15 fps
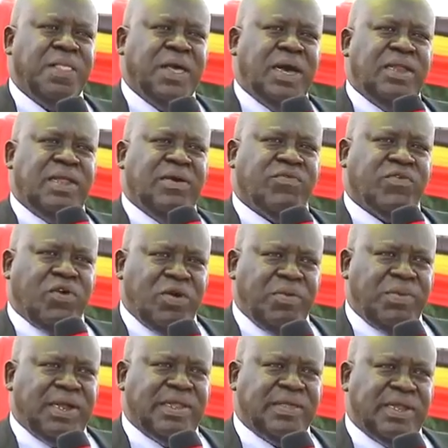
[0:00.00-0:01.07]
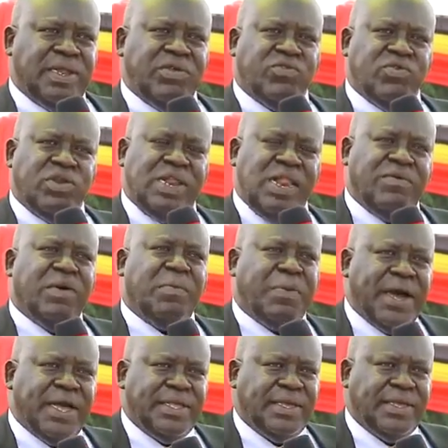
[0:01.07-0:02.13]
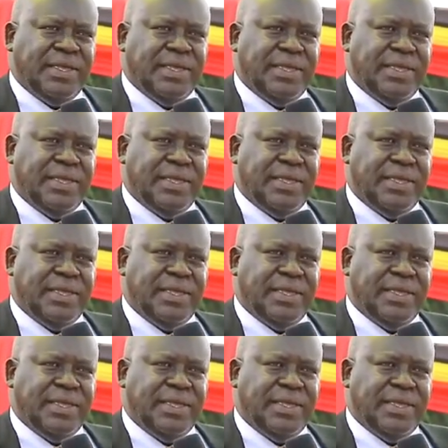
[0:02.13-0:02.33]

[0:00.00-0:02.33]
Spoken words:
And you have called me and said I should deliver patch.